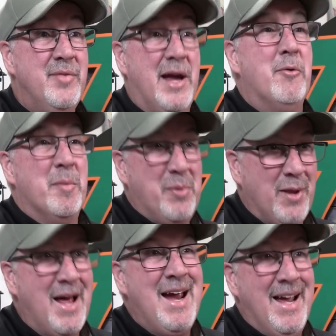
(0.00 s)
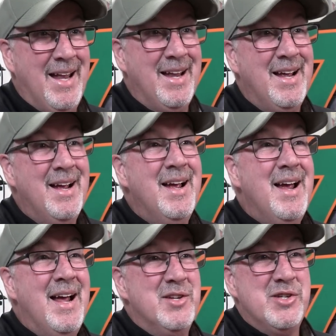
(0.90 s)
they replay it
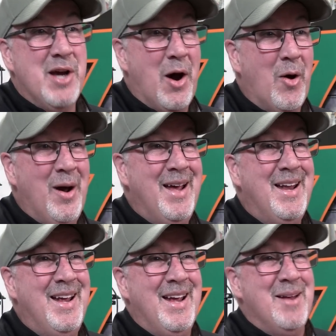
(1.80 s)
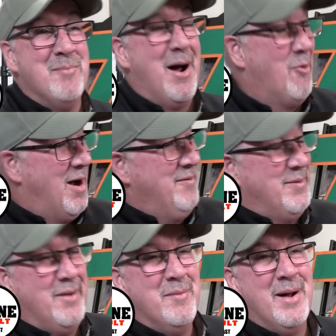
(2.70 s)
and show it. and my
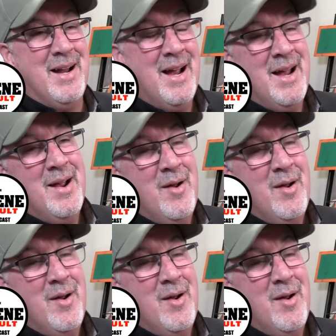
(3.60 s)
wife and everybody.